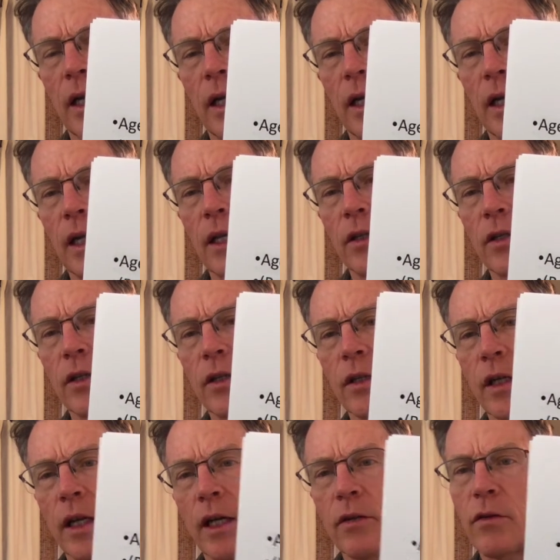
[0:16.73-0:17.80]
it's
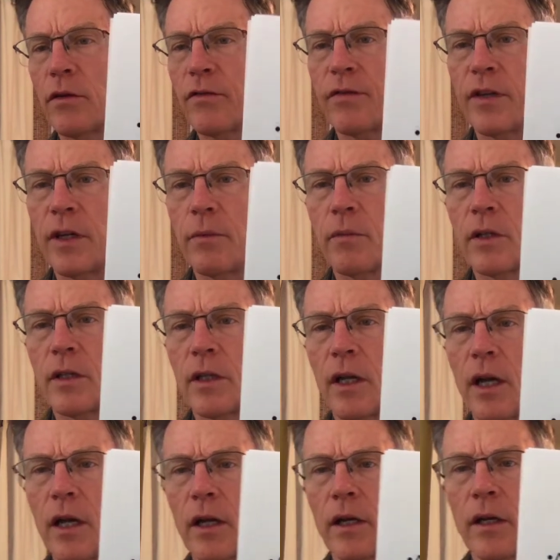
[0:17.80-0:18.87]
atrial fib that's
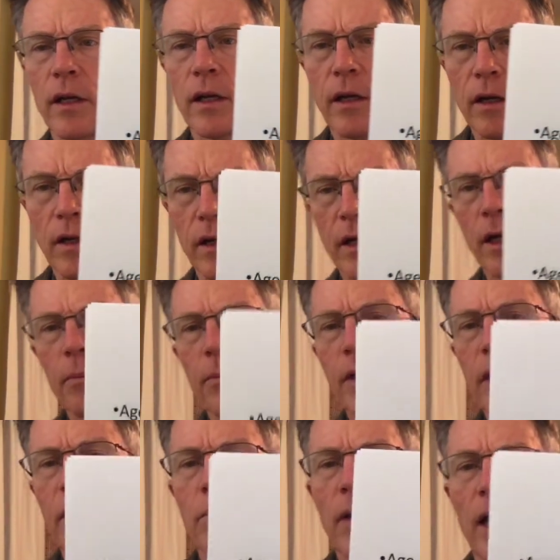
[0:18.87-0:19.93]
not
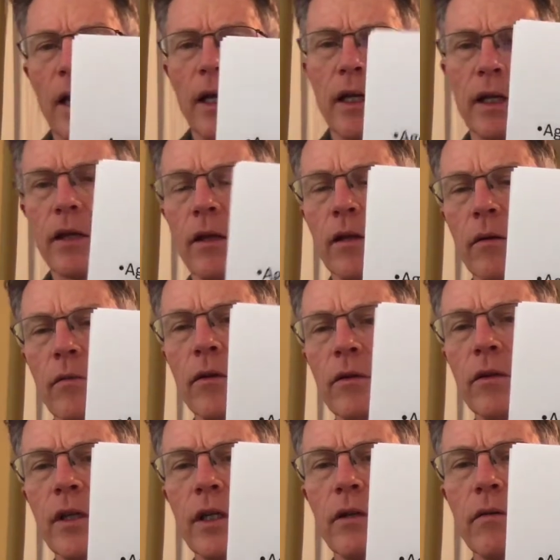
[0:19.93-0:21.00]
accompanied by any of the
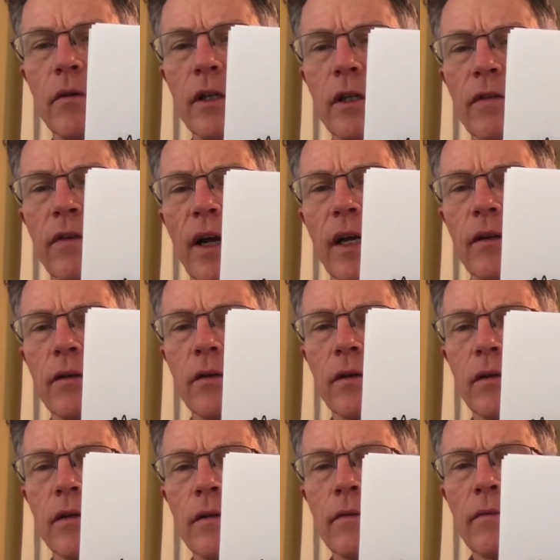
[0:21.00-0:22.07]
routine risk
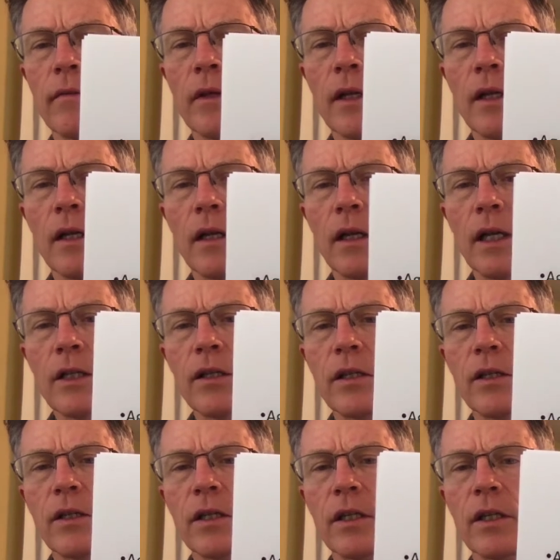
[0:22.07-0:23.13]
factors. Less
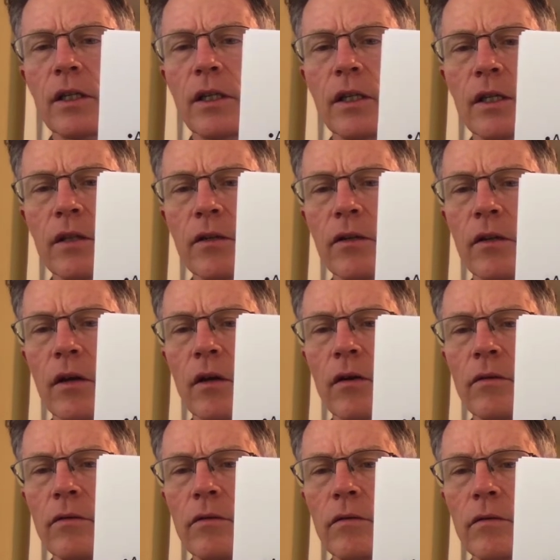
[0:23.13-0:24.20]
than 60 years
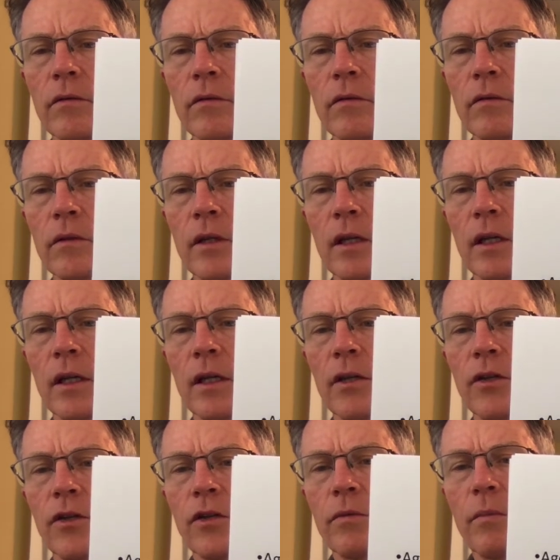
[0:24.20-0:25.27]
old,
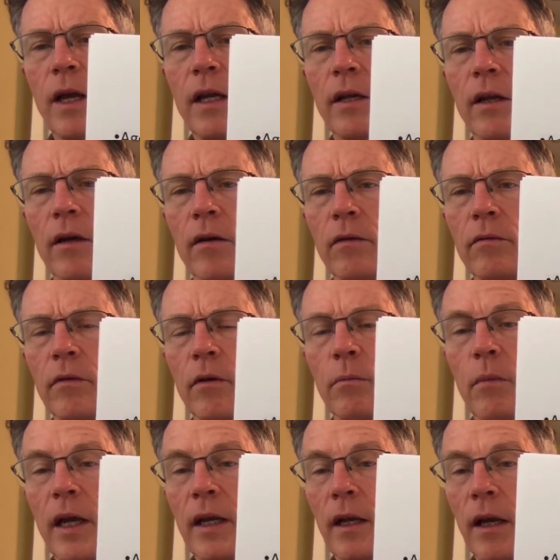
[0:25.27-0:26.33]
as you may know or
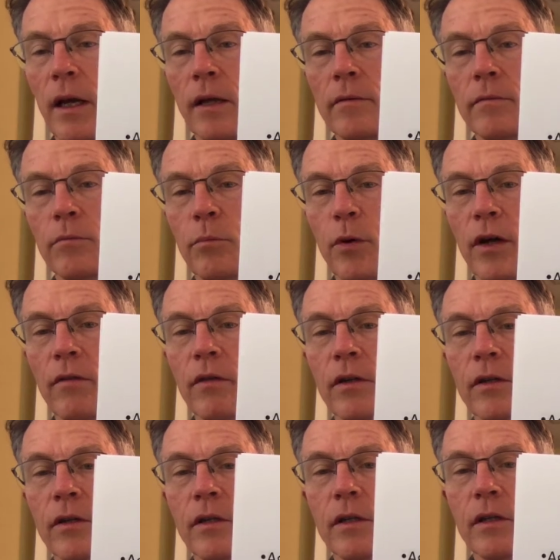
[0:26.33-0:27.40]
may not,
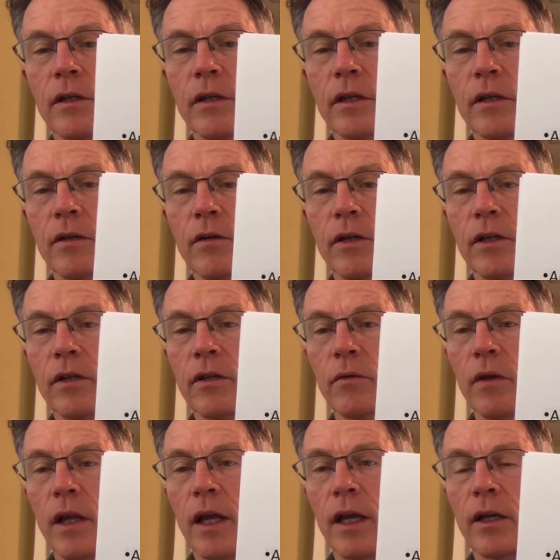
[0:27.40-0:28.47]
prevalence uh, increases
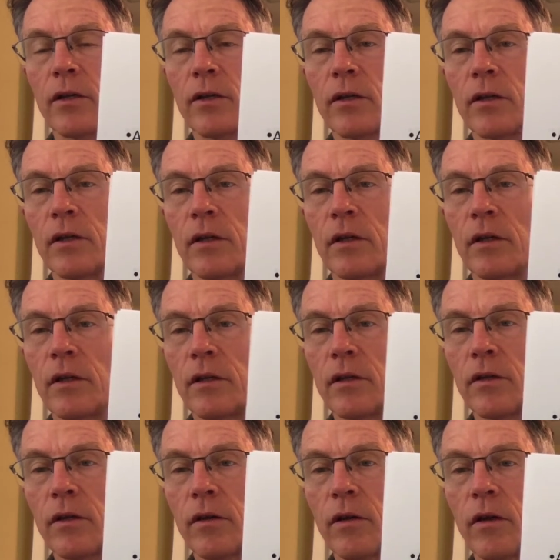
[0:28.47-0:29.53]
with age.
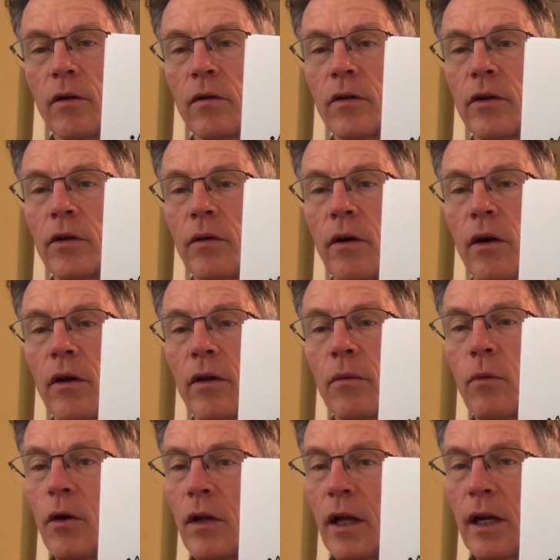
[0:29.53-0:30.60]
So the older you are, the
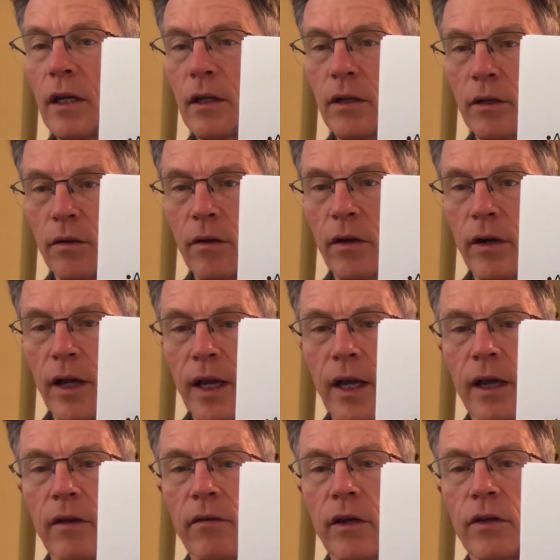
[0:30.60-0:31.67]
more likely you are to
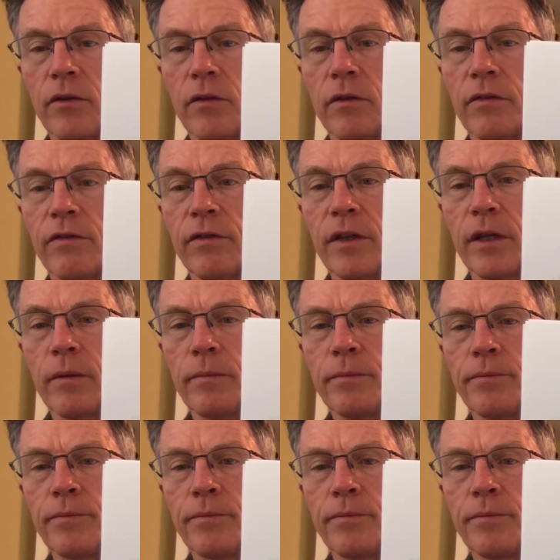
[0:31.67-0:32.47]
have atrial fib.